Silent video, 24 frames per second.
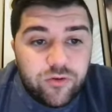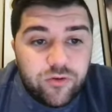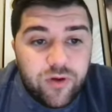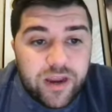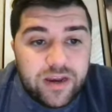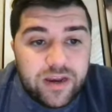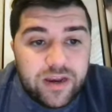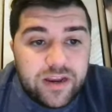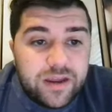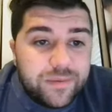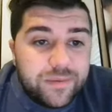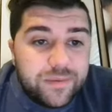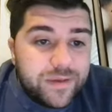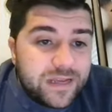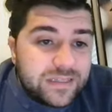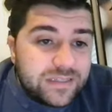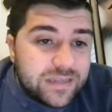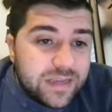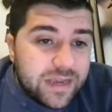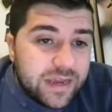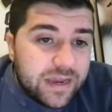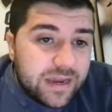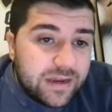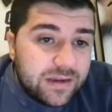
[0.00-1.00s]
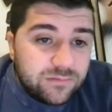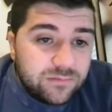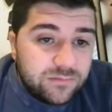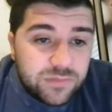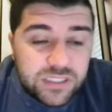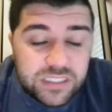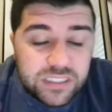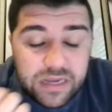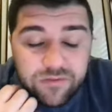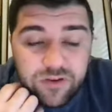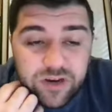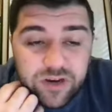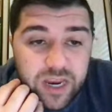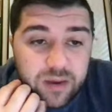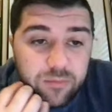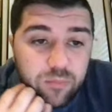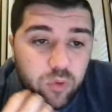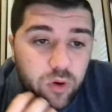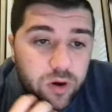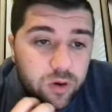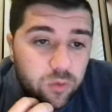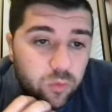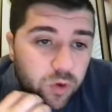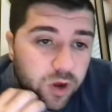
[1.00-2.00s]
graded him as a
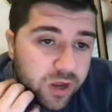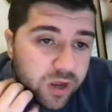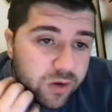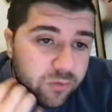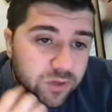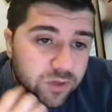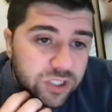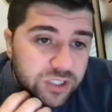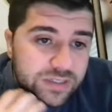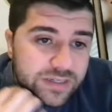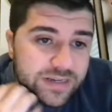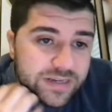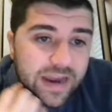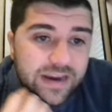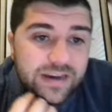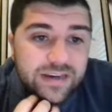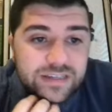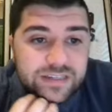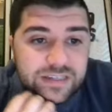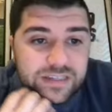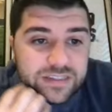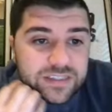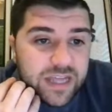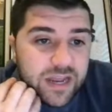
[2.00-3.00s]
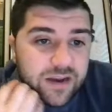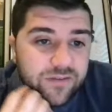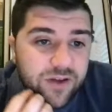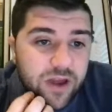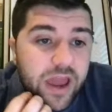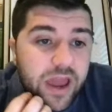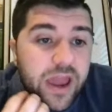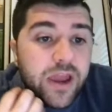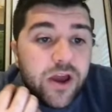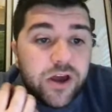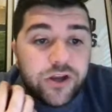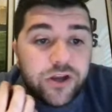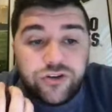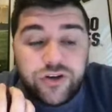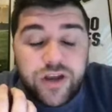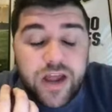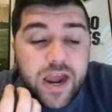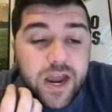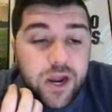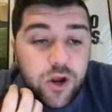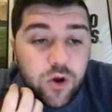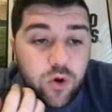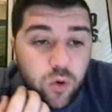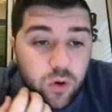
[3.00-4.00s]
78.1, which is 96 out of
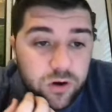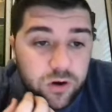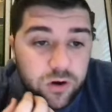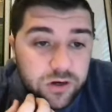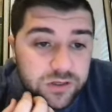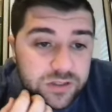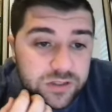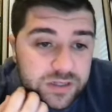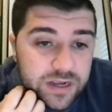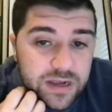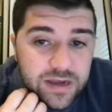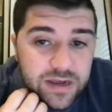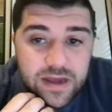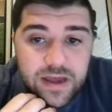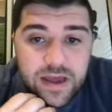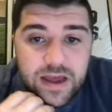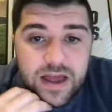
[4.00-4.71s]
880 corners.